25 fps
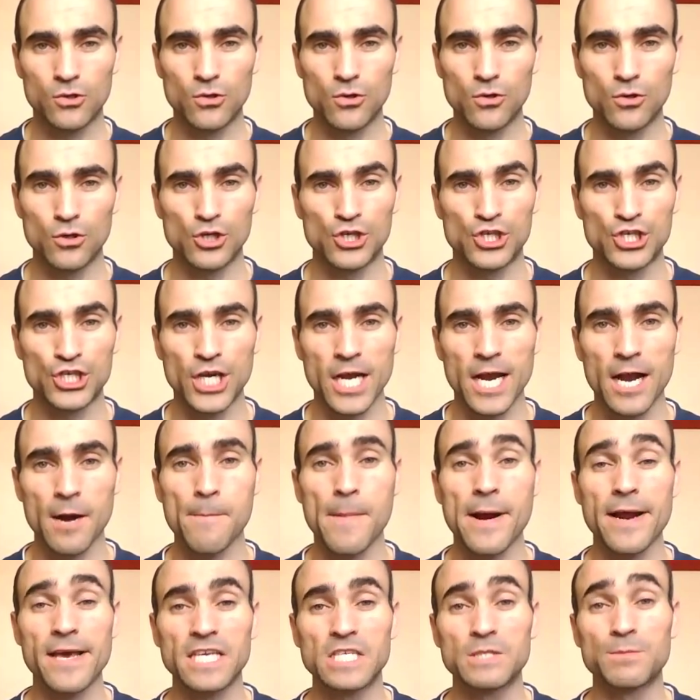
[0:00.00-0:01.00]
to share
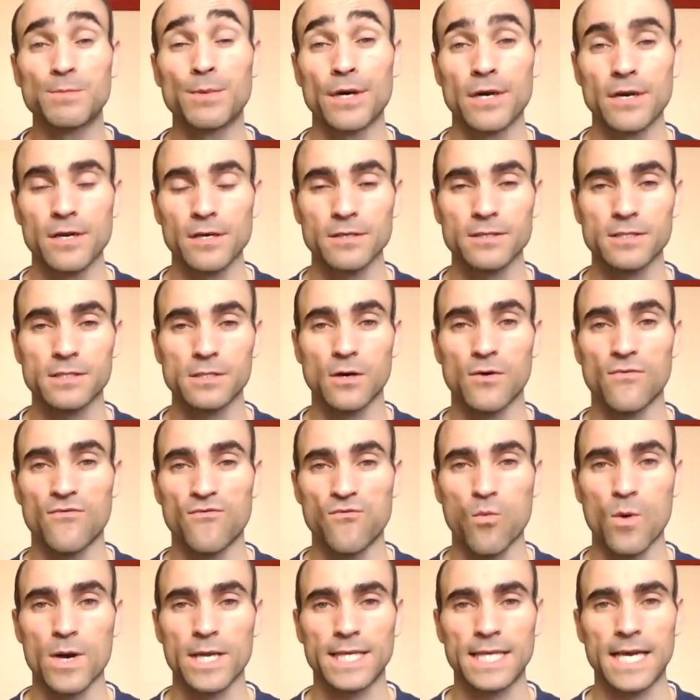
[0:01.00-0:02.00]
my experience
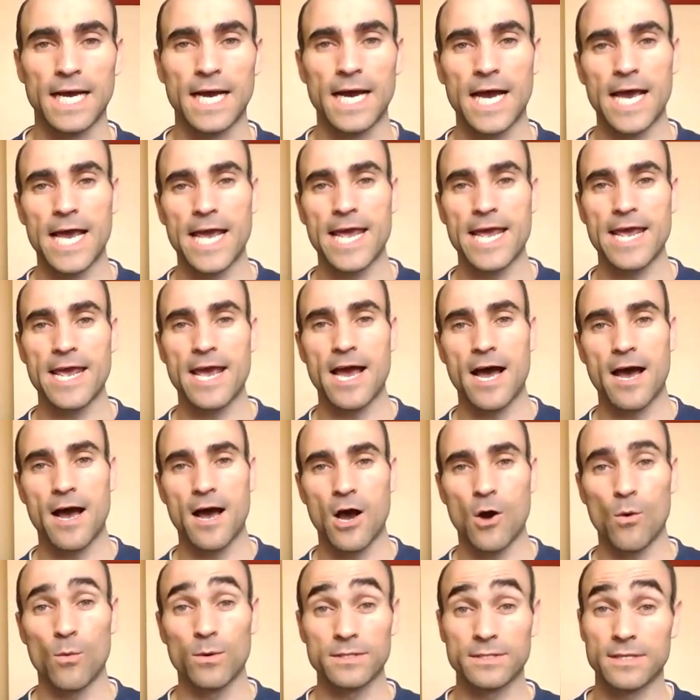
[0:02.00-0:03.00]
of what
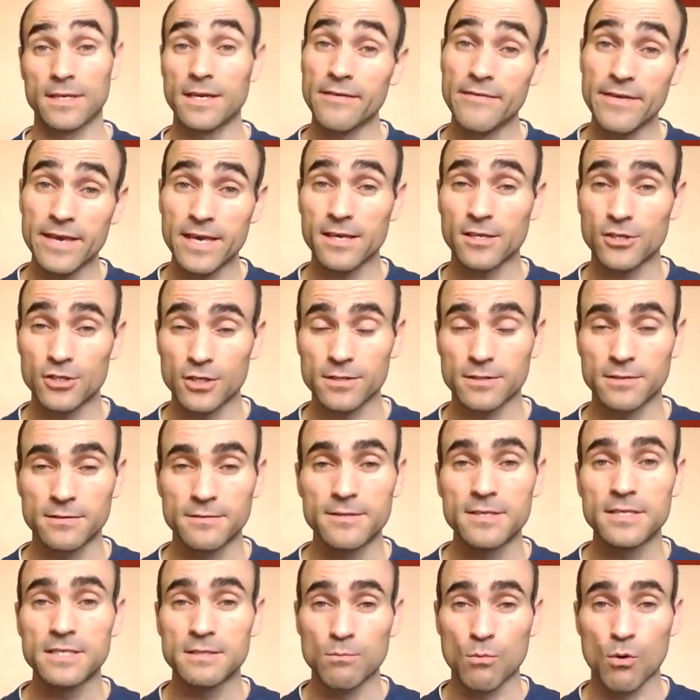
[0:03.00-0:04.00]
I was living
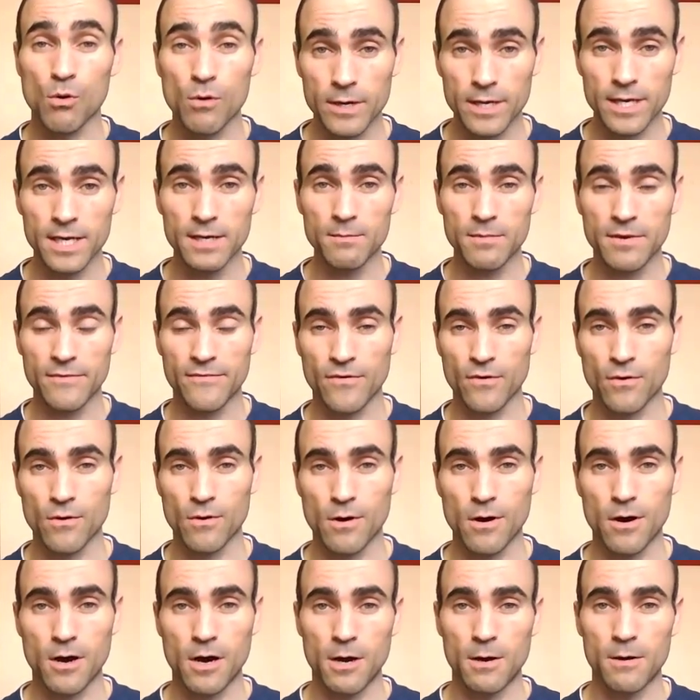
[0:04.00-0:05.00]
just this morning
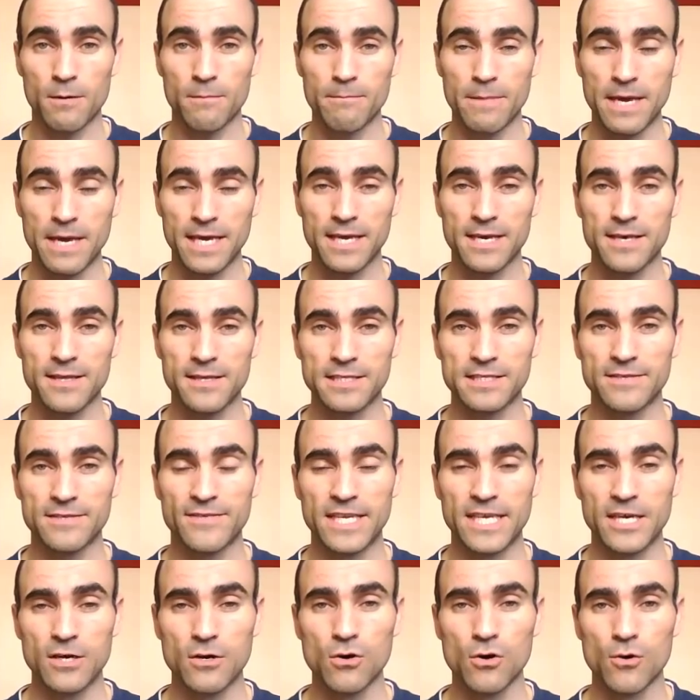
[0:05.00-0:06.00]
before making this
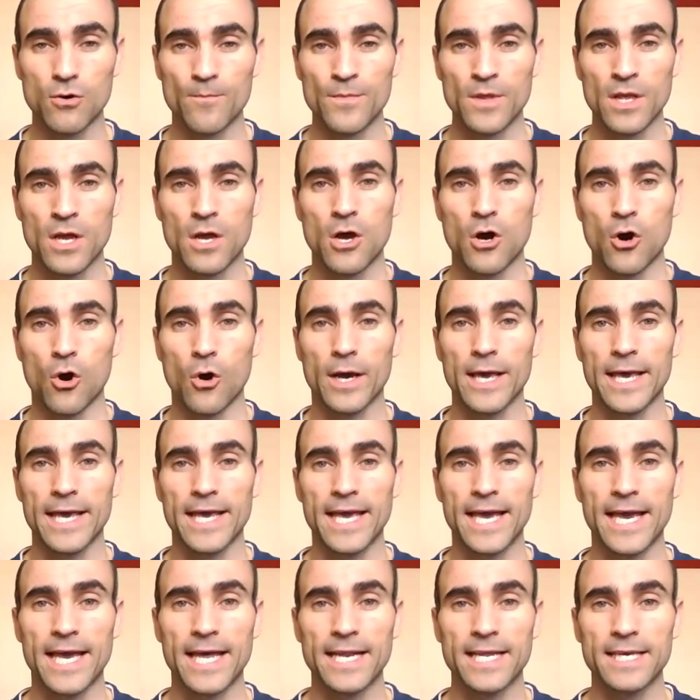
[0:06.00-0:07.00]
video.
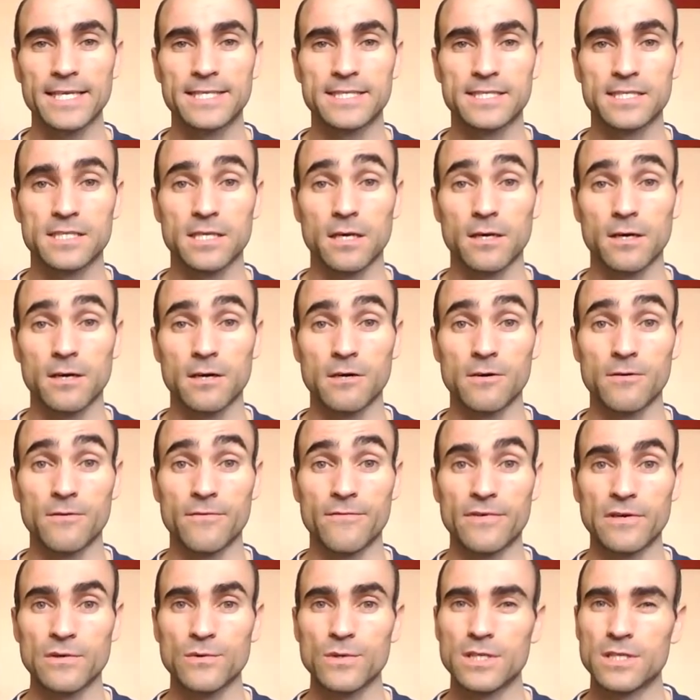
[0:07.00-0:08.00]
Okay, and it's
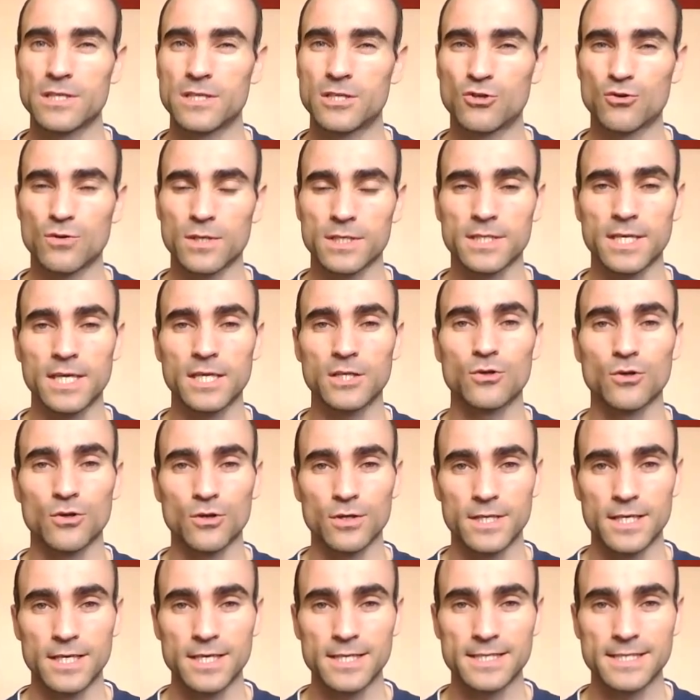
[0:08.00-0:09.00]
very interesting to
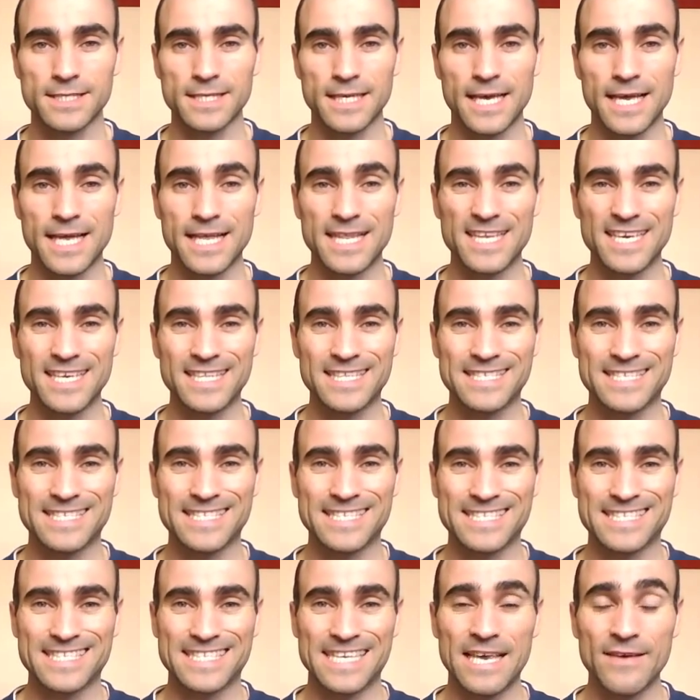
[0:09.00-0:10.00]
notice, and
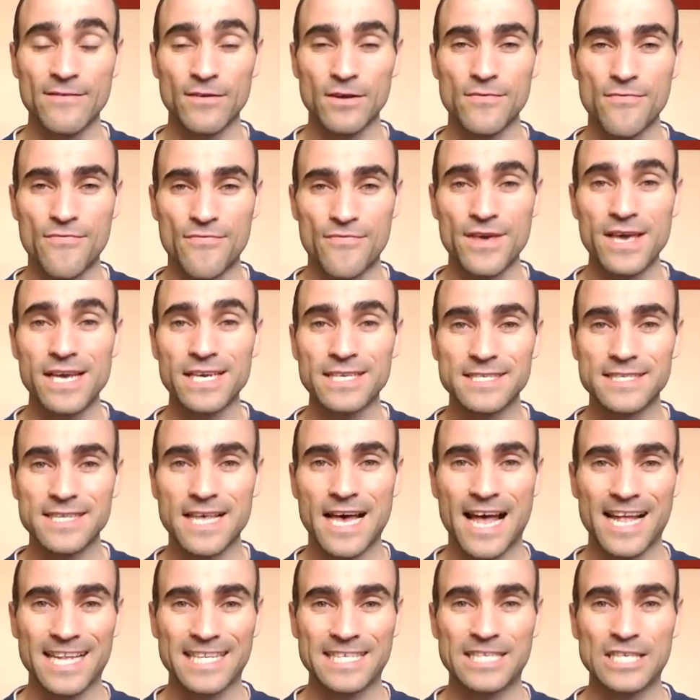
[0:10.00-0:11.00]
it's even things
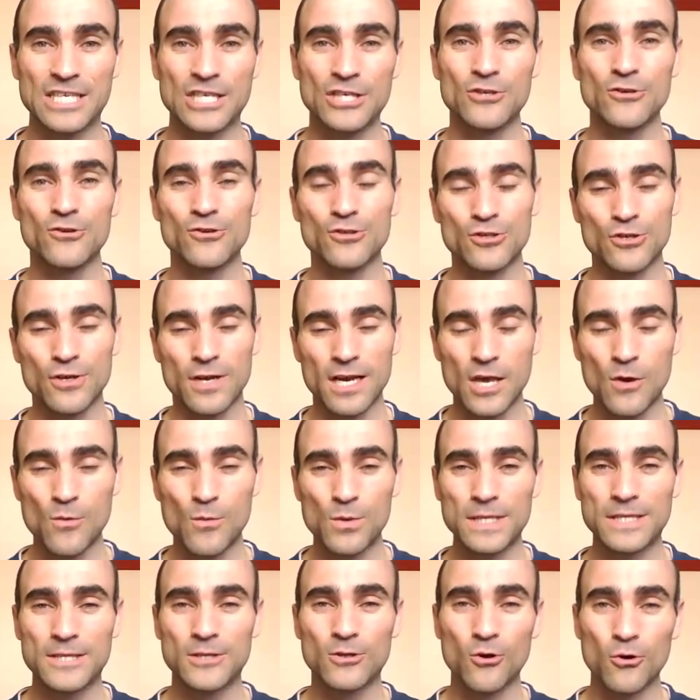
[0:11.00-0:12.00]
that usually
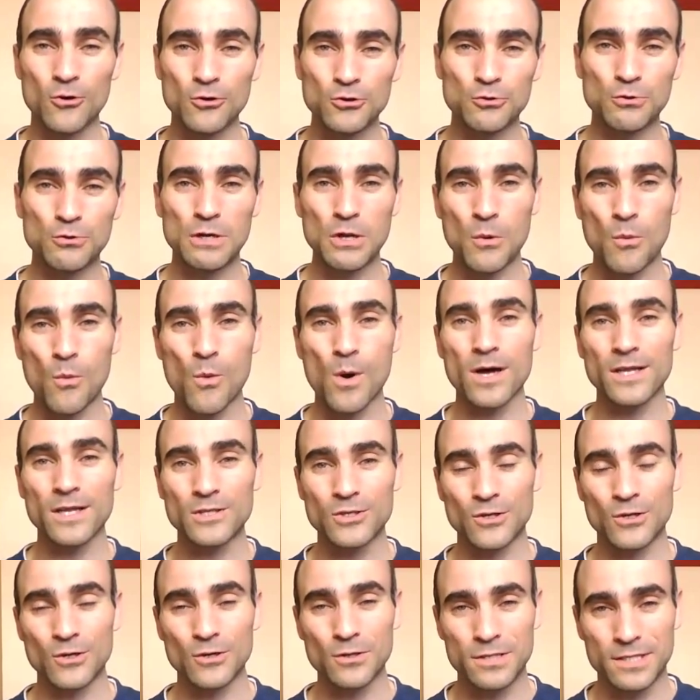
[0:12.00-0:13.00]
we don't really want
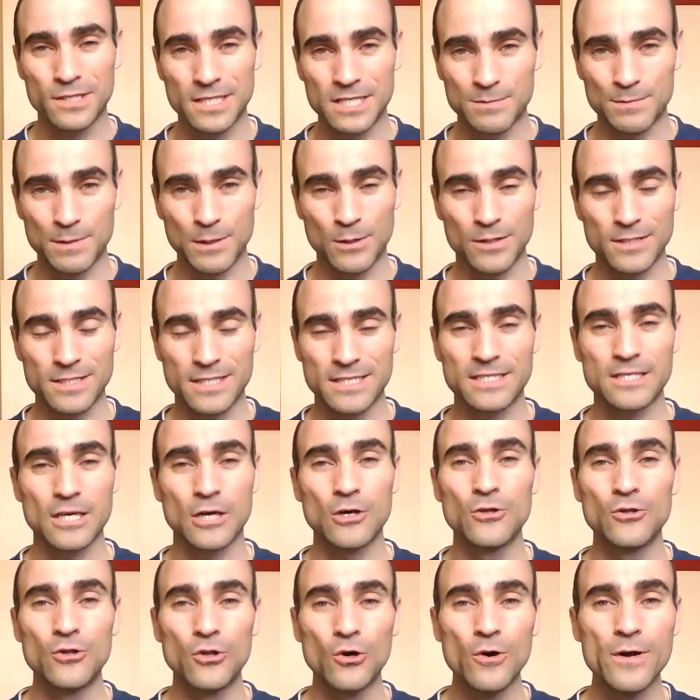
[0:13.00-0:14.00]
to notice because
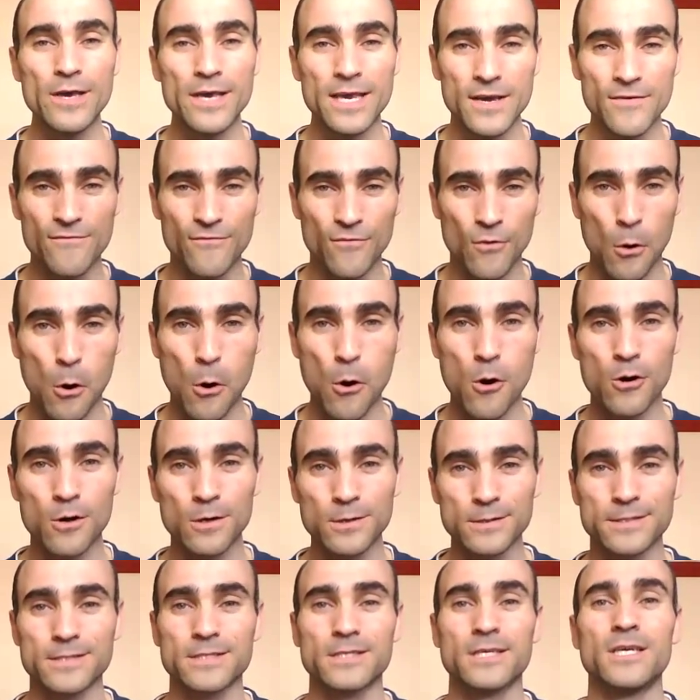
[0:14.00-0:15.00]
it's annoying for
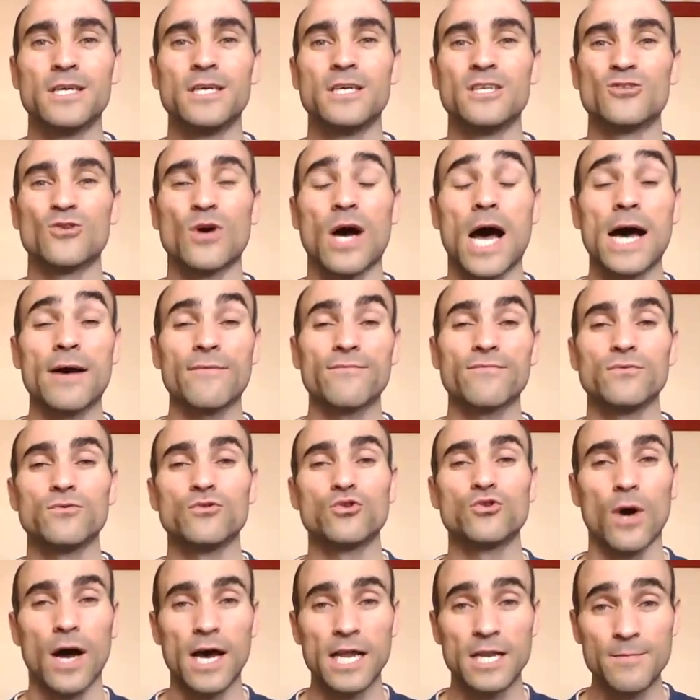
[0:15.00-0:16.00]
us to have
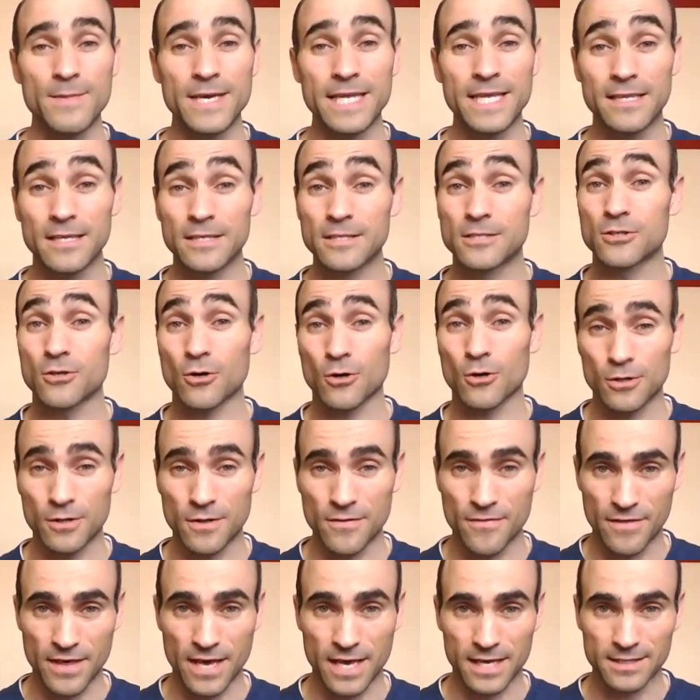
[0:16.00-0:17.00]
to admit
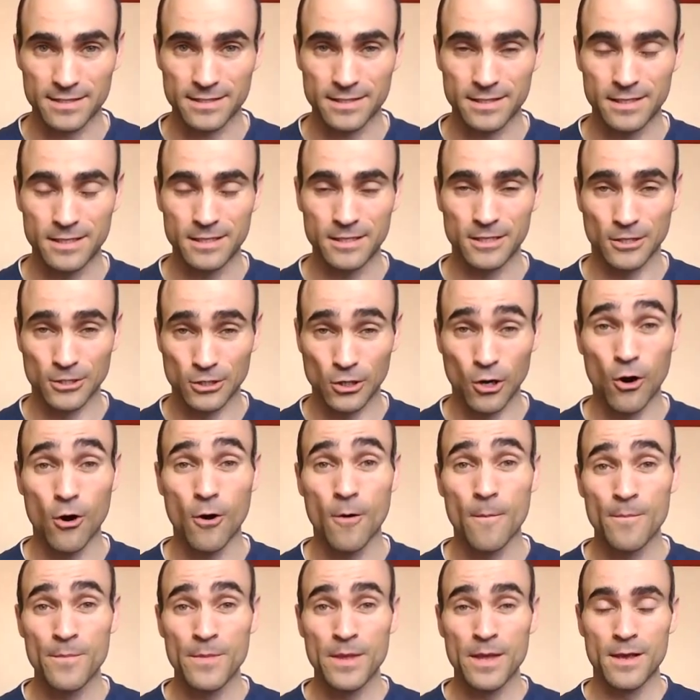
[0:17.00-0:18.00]
certain things.
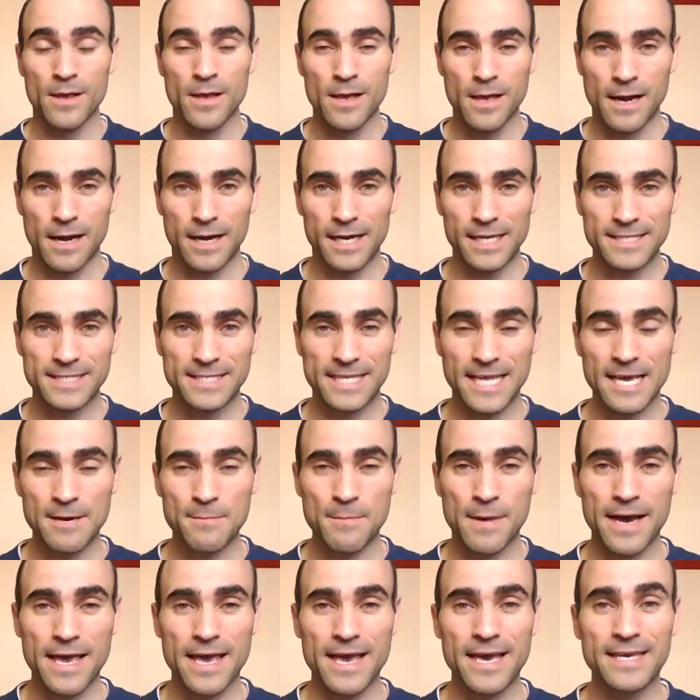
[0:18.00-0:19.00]
So let's take
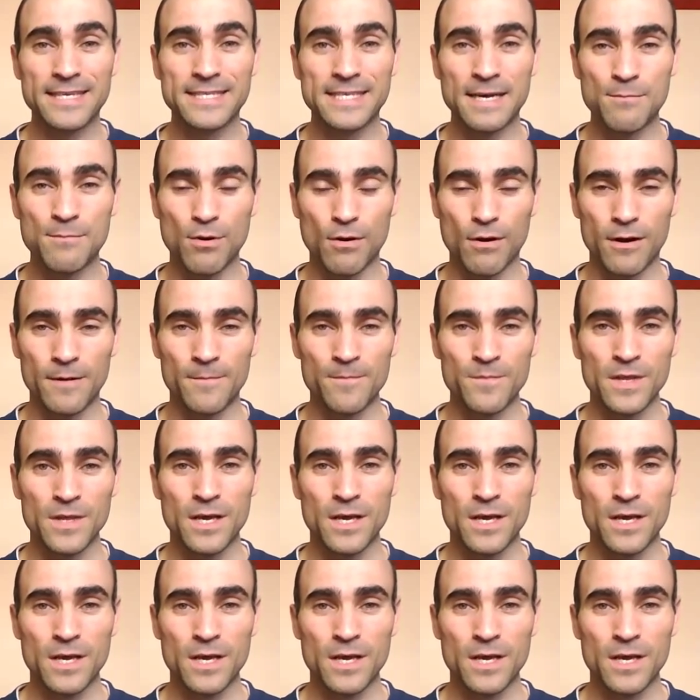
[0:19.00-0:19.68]
my example.